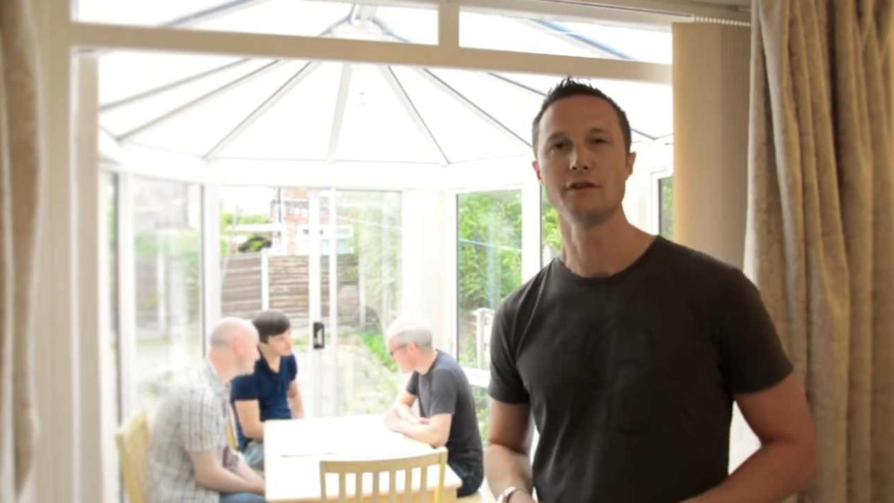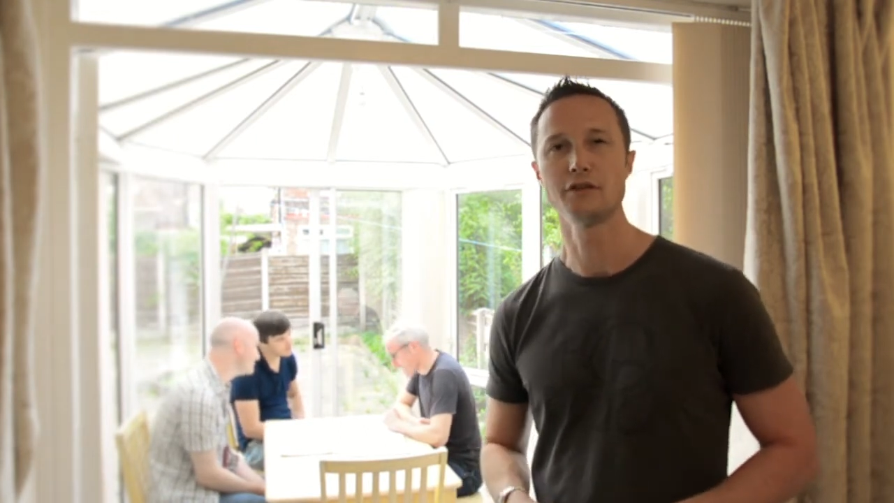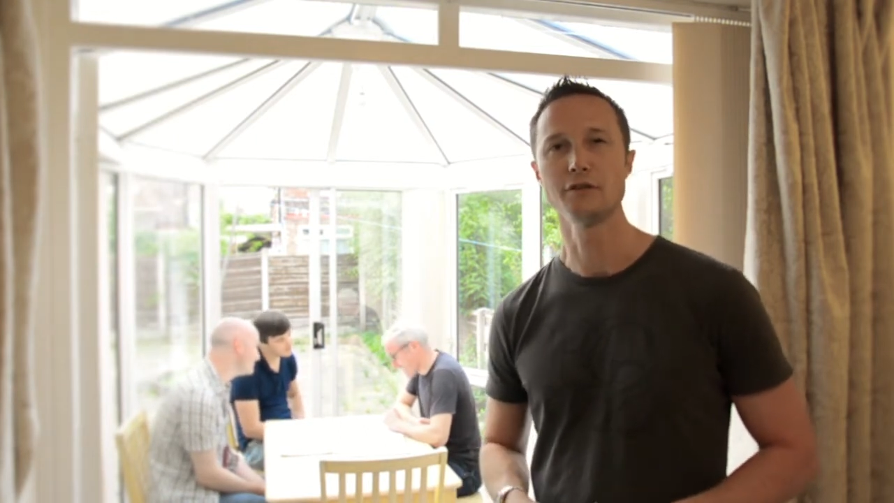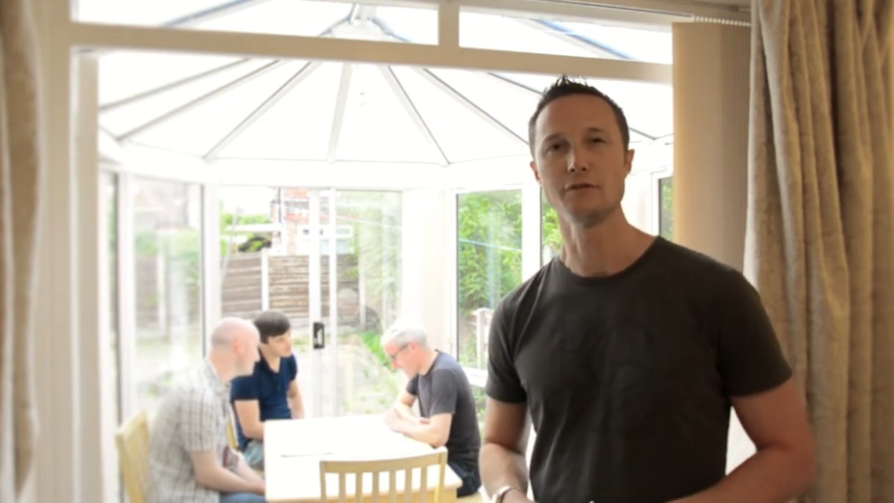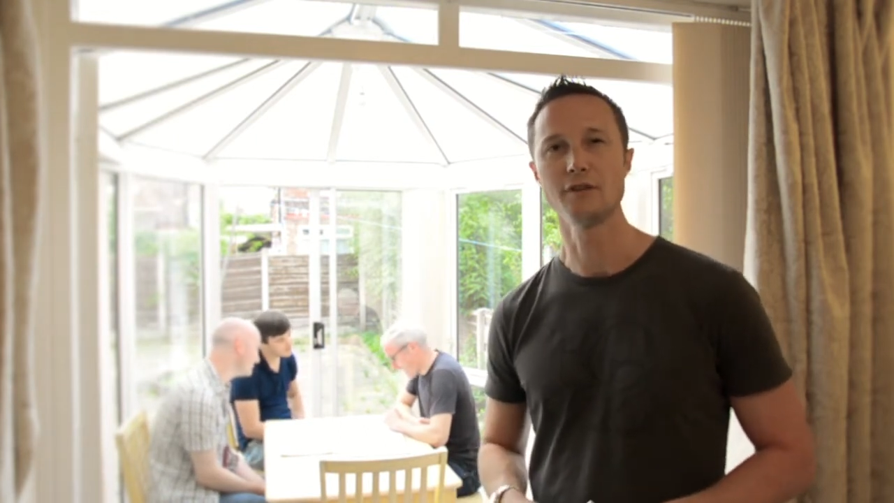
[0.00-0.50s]

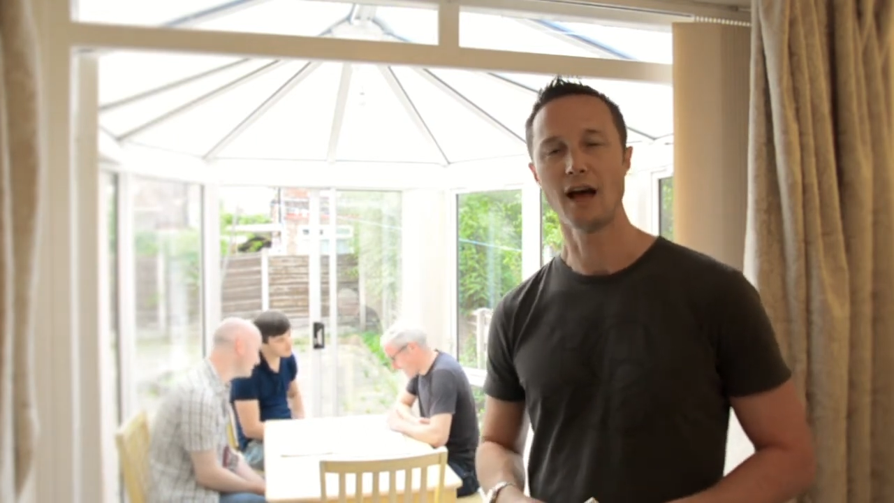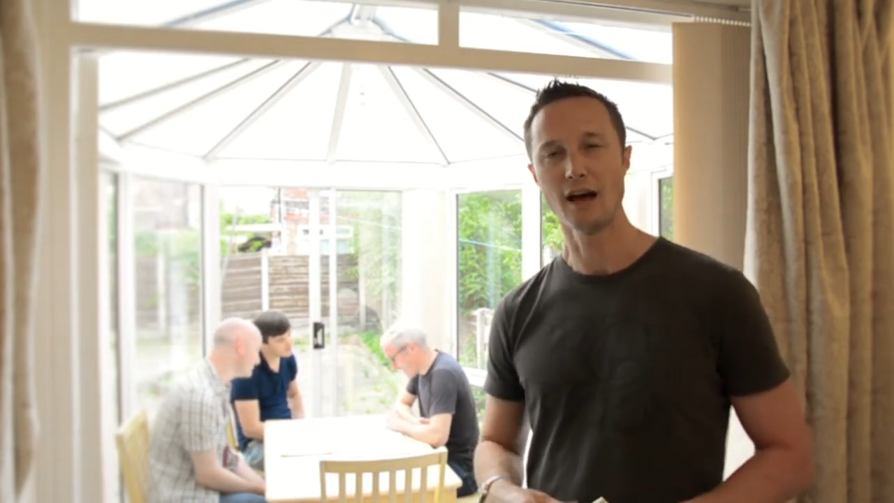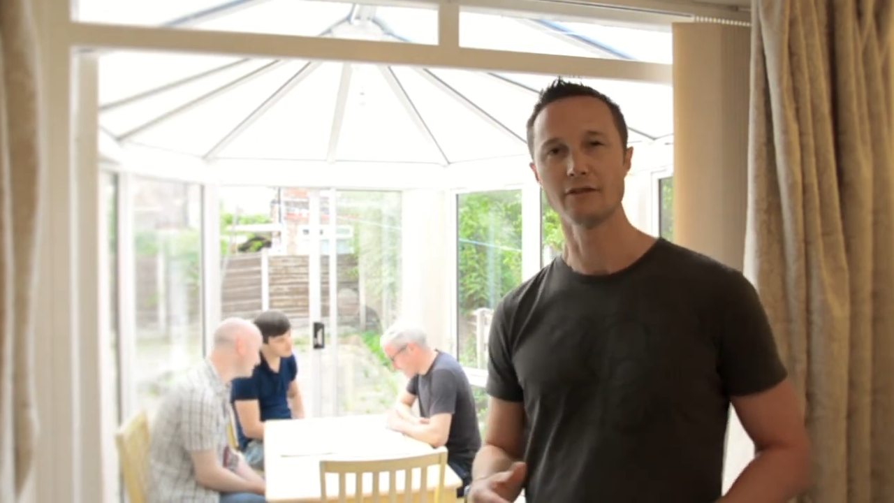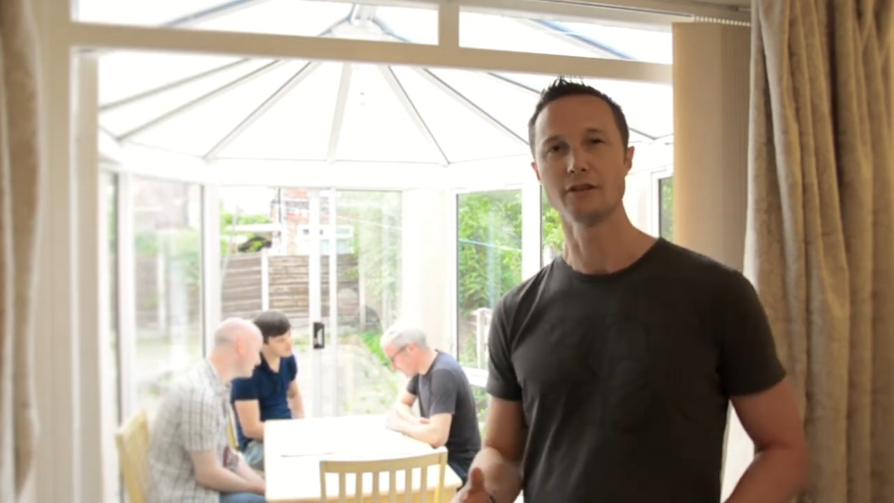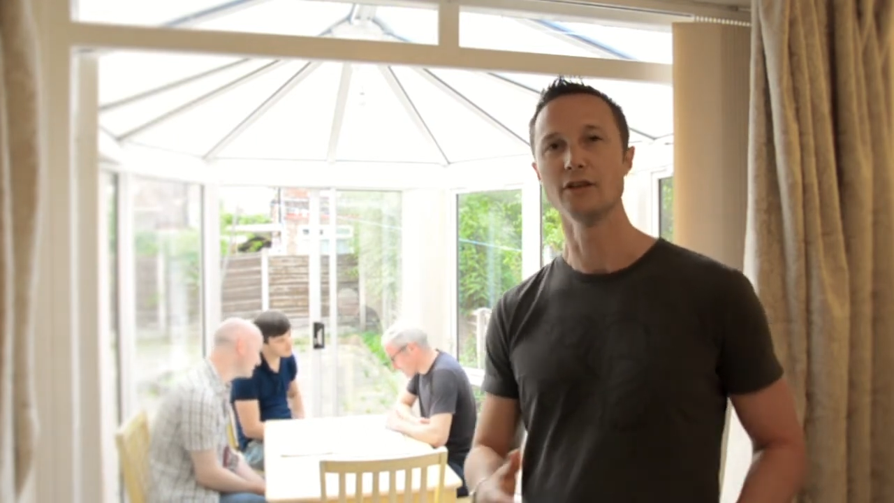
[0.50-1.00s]
issues that
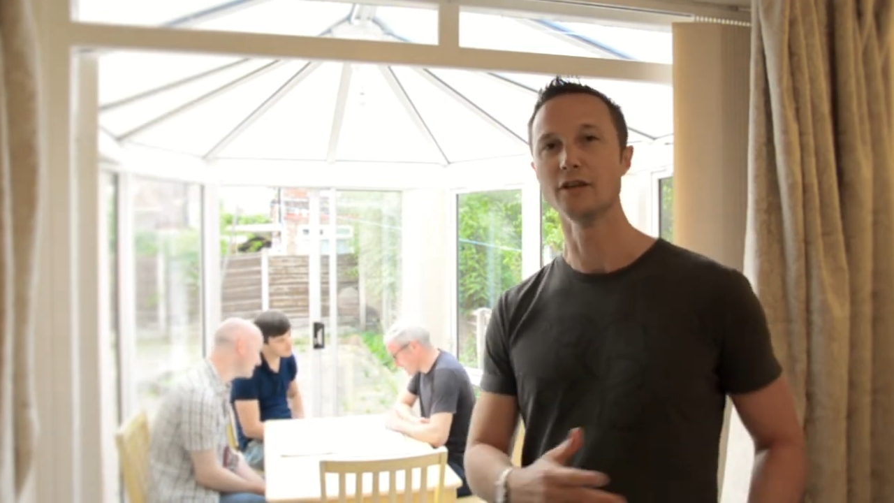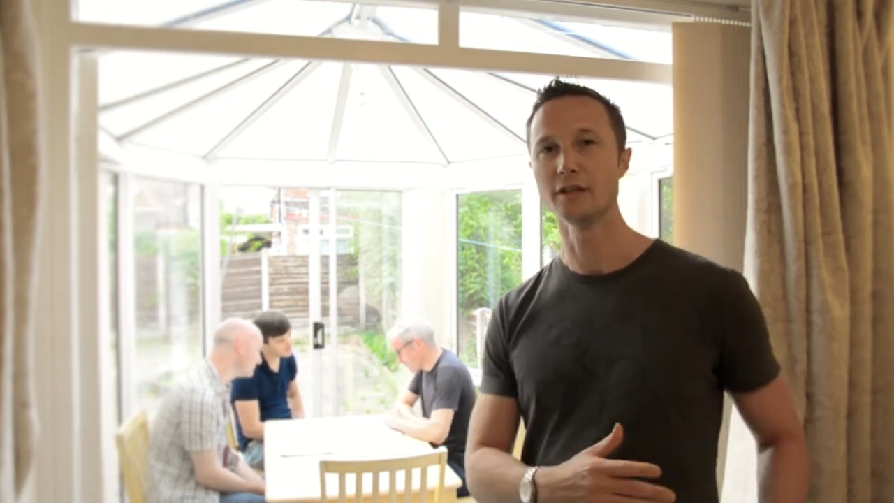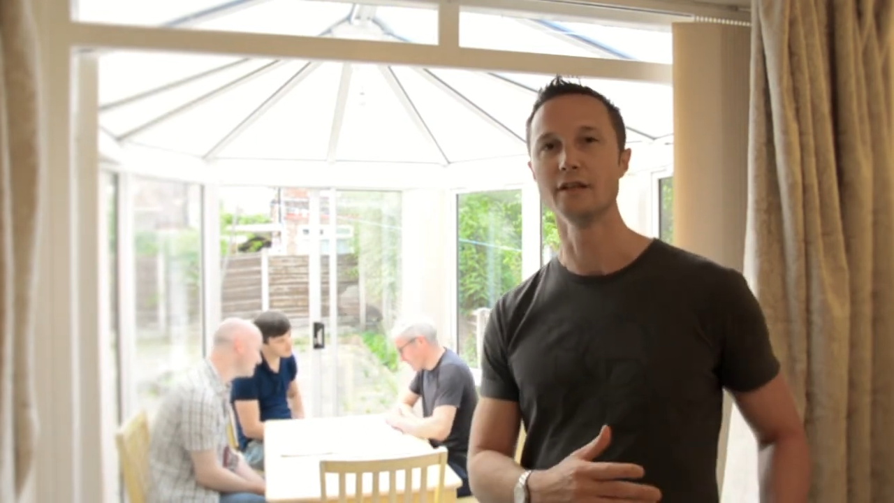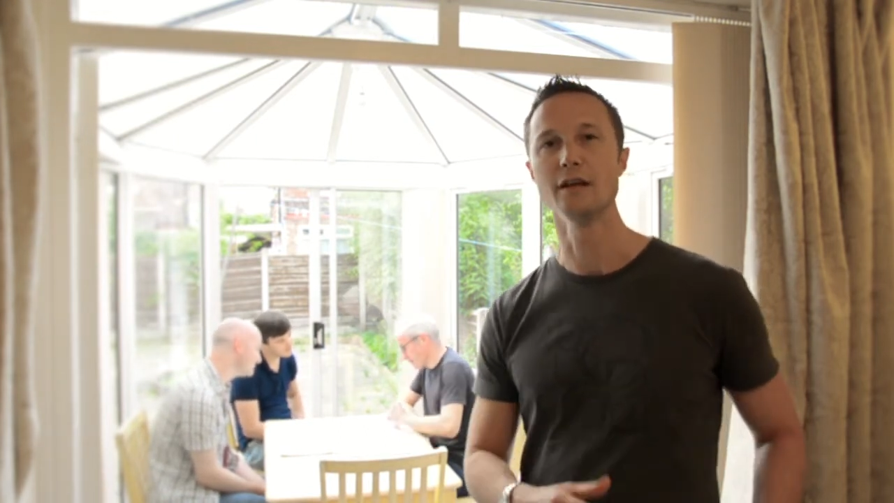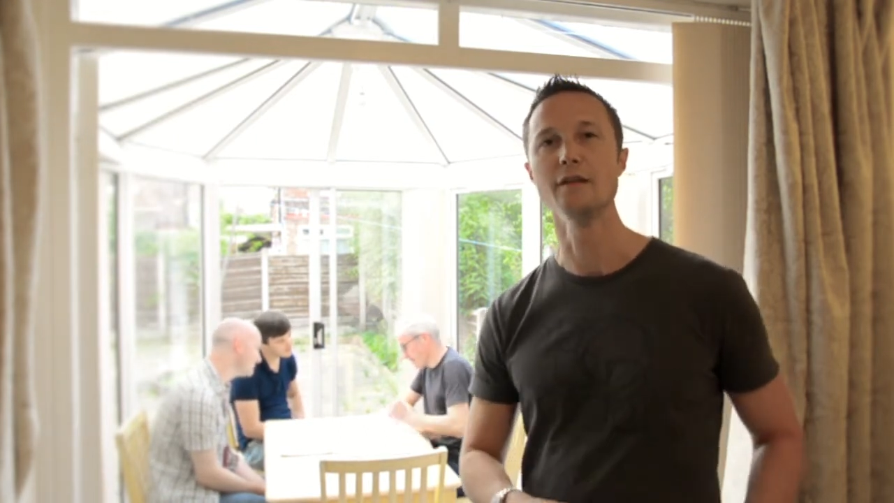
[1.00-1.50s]
have
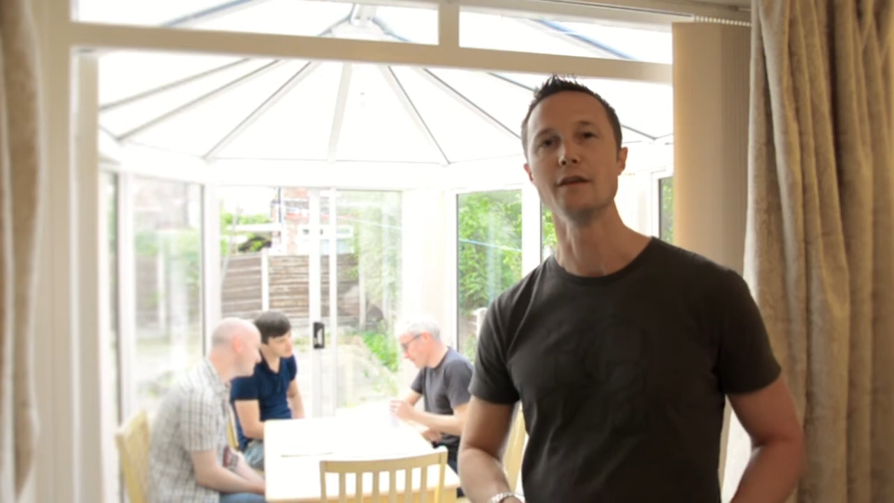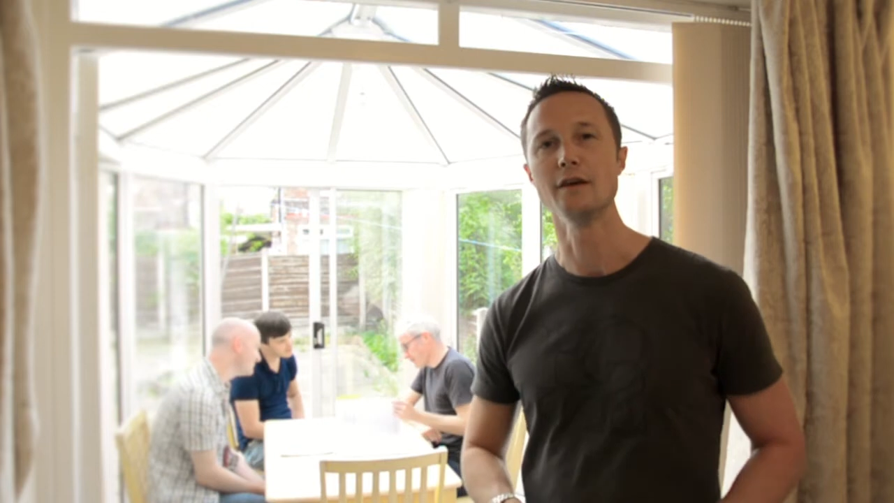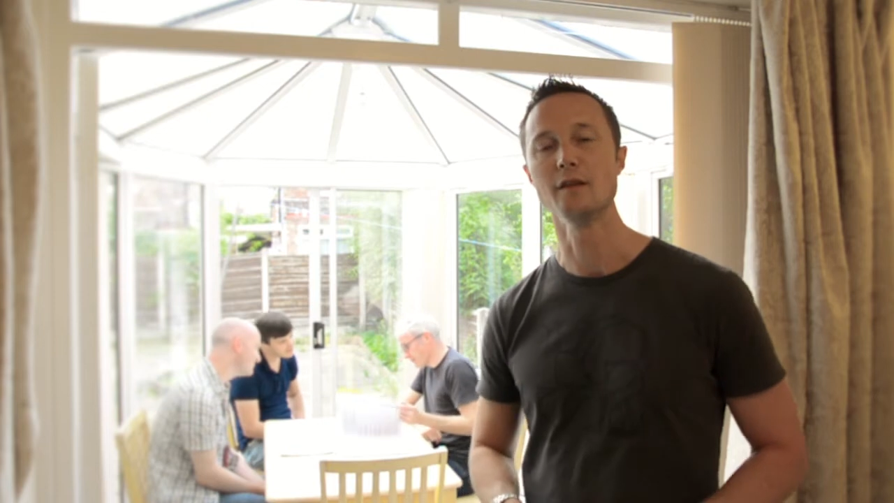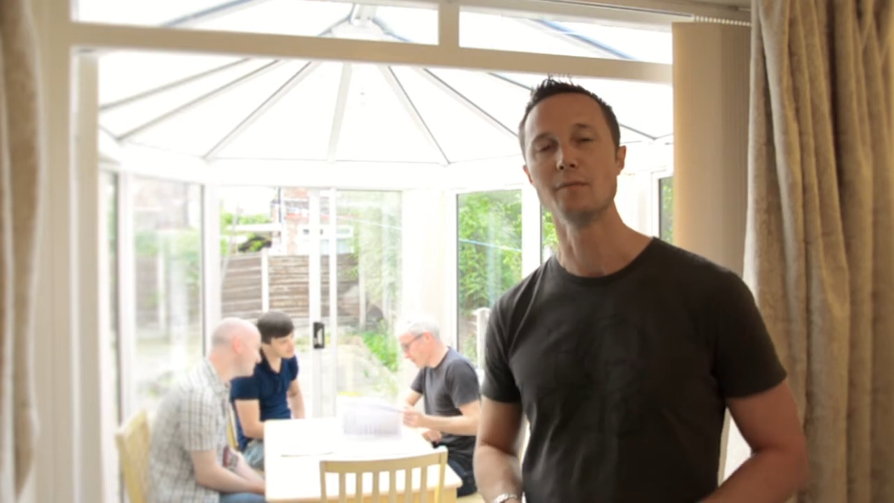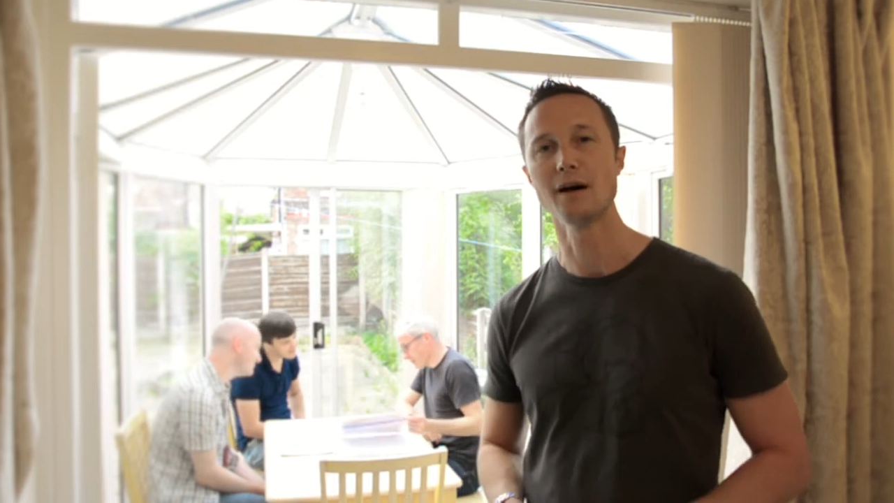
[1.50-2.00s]
occurred in the